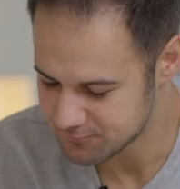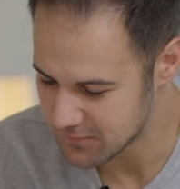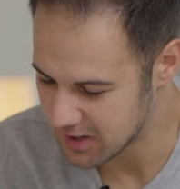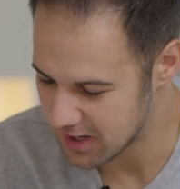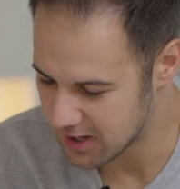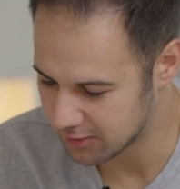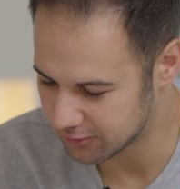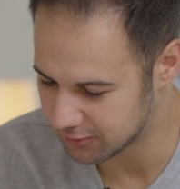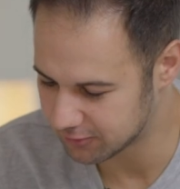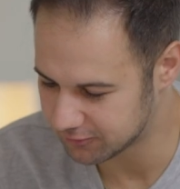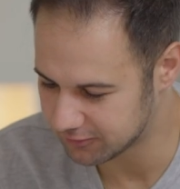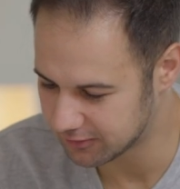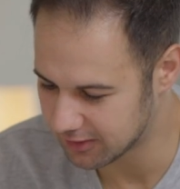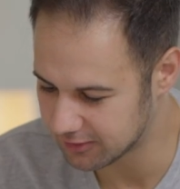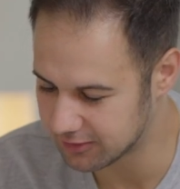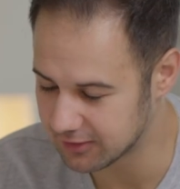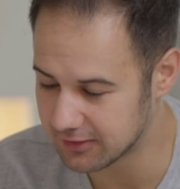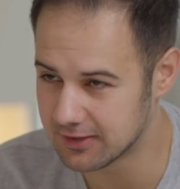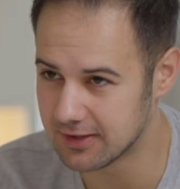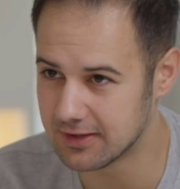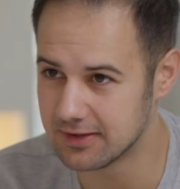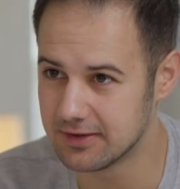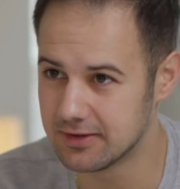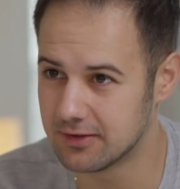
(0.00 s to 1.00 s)
You know, there's
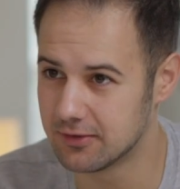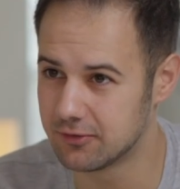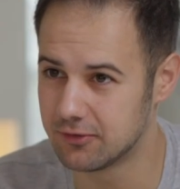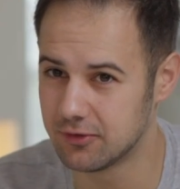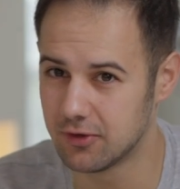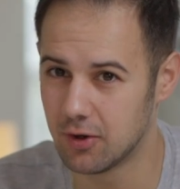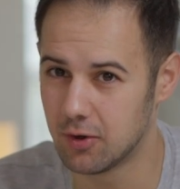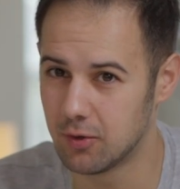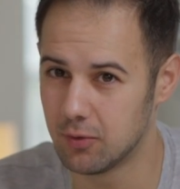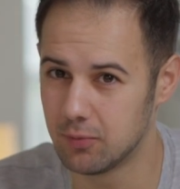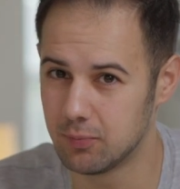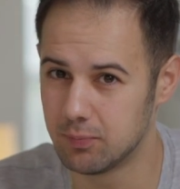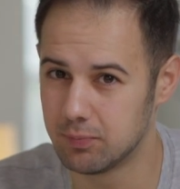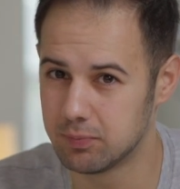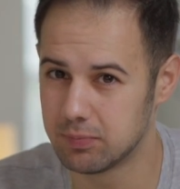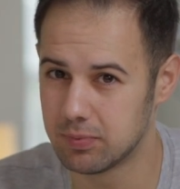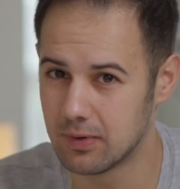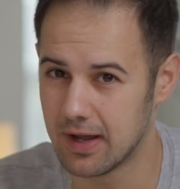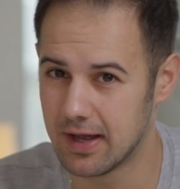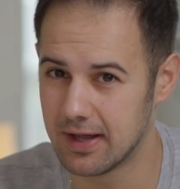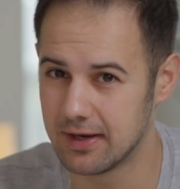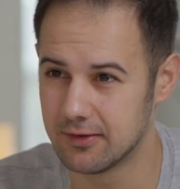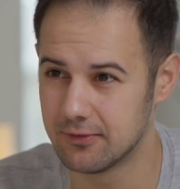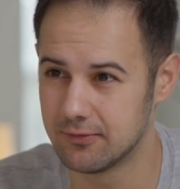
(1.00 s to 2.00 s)
no
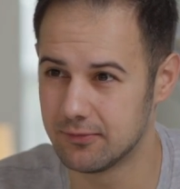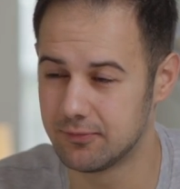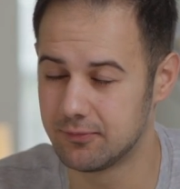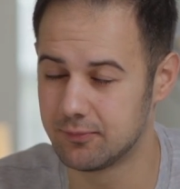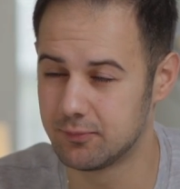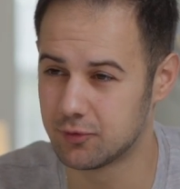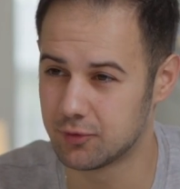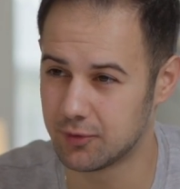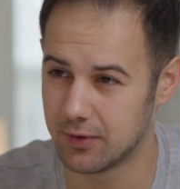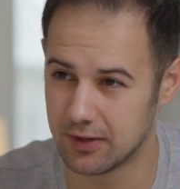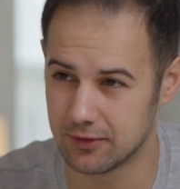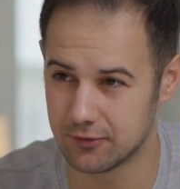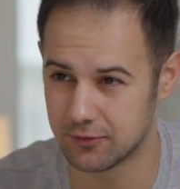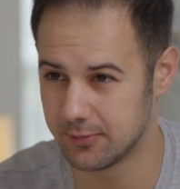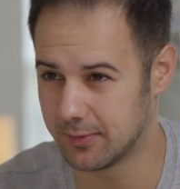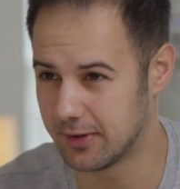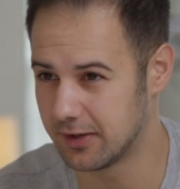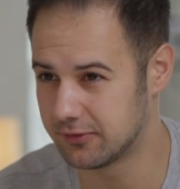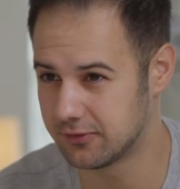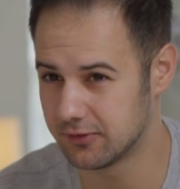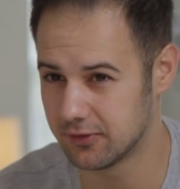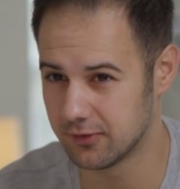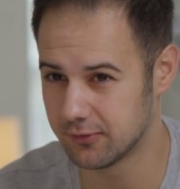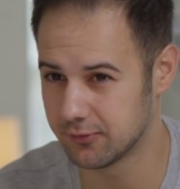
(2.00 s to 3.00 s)
kind of
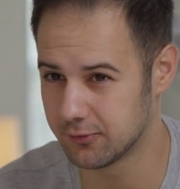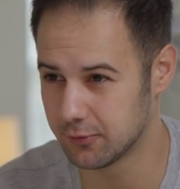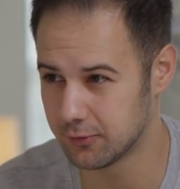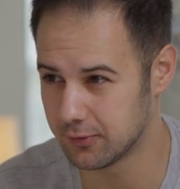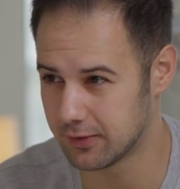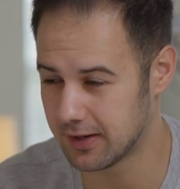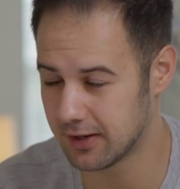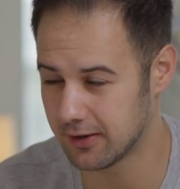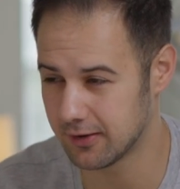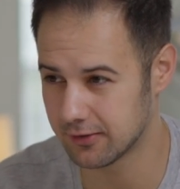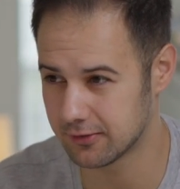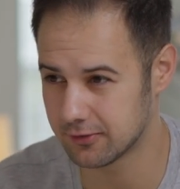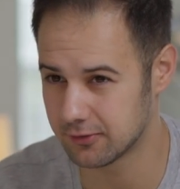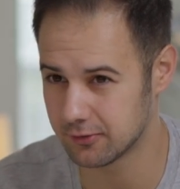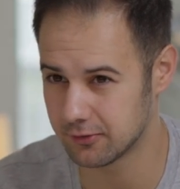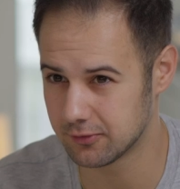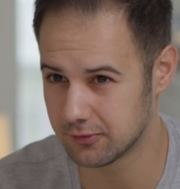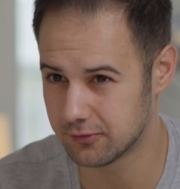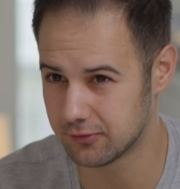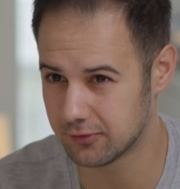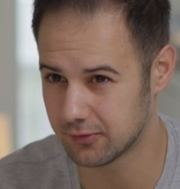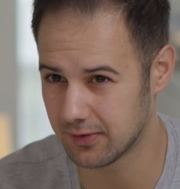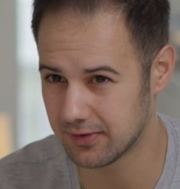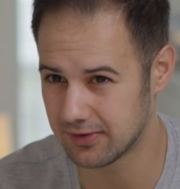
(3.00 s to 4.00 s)
transformation of the fruit
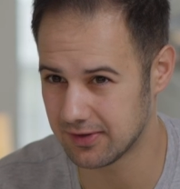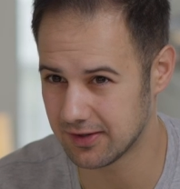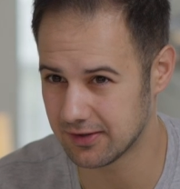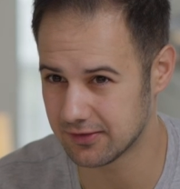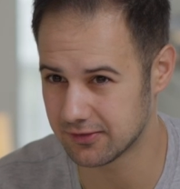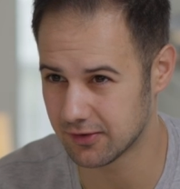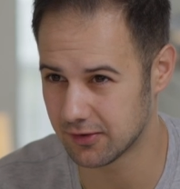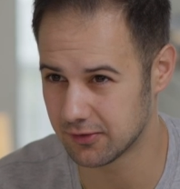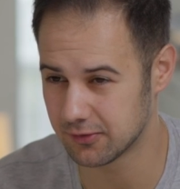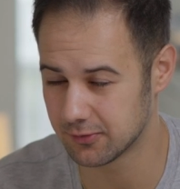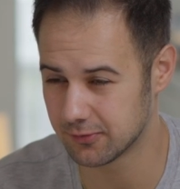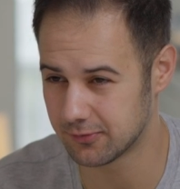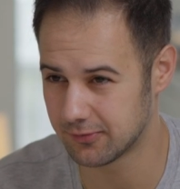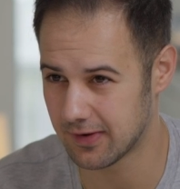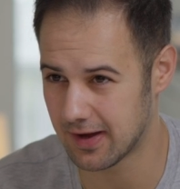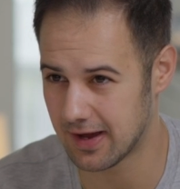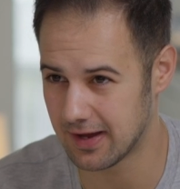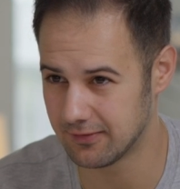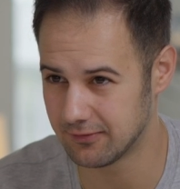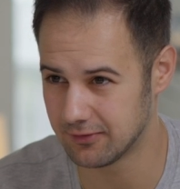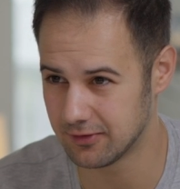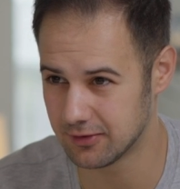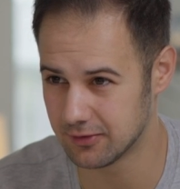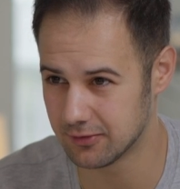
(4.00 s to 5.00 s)
characters, so I think it's under
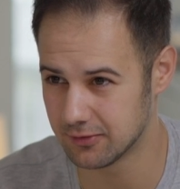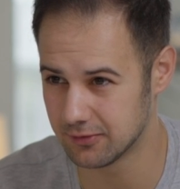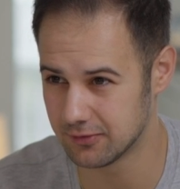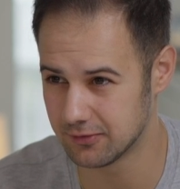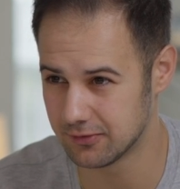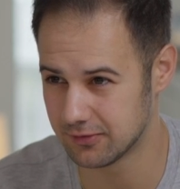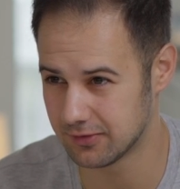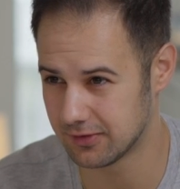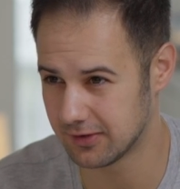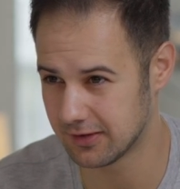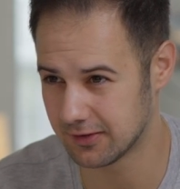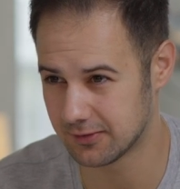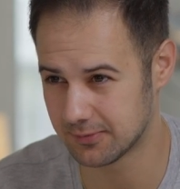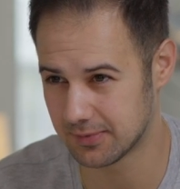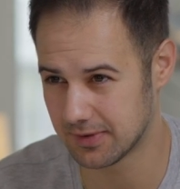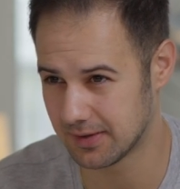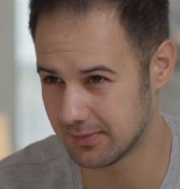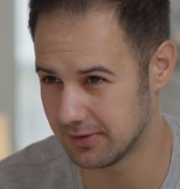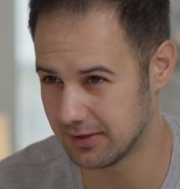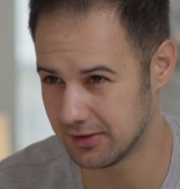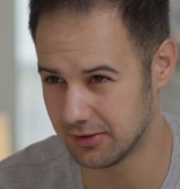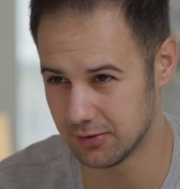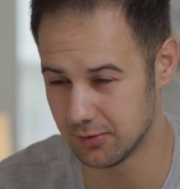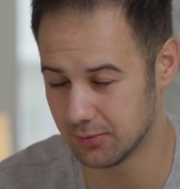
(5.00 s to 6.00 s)
5 years. I think it's
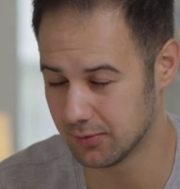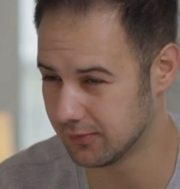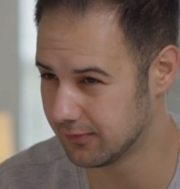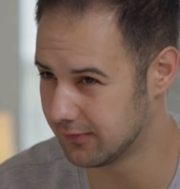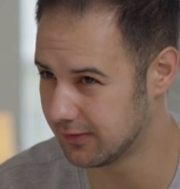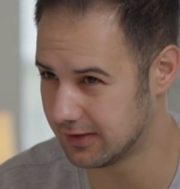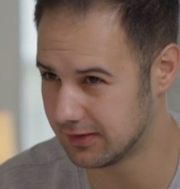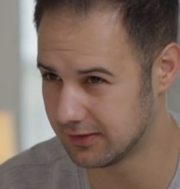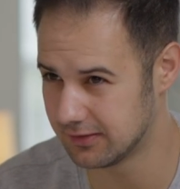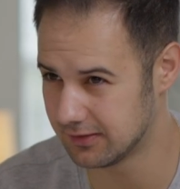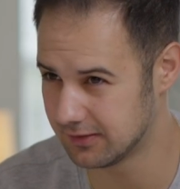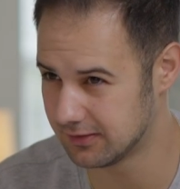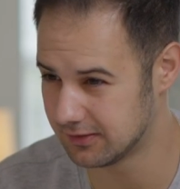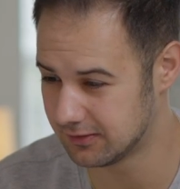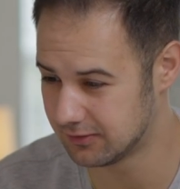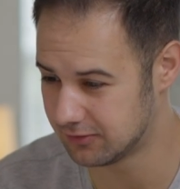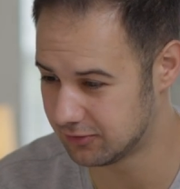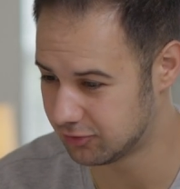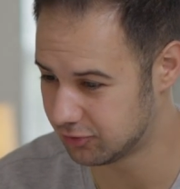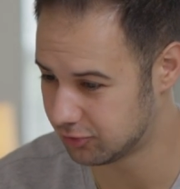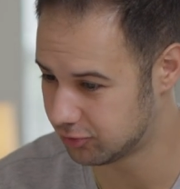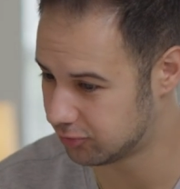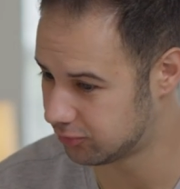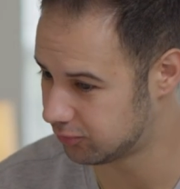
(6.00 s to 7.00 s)
probably a newer
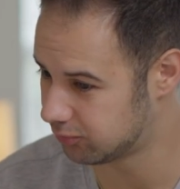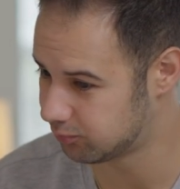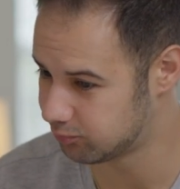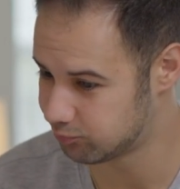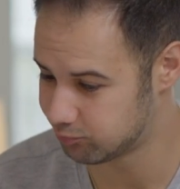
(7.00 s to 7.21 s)
vintage,